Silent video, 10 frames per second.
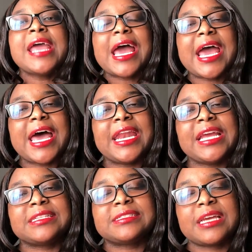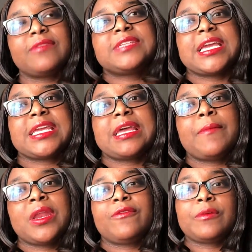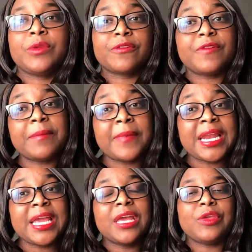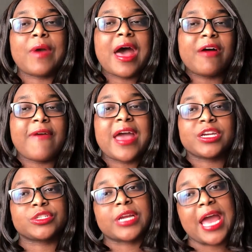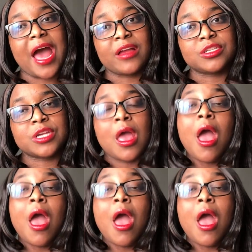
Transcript: And instead of taking that money from your fund money, you have extra cash.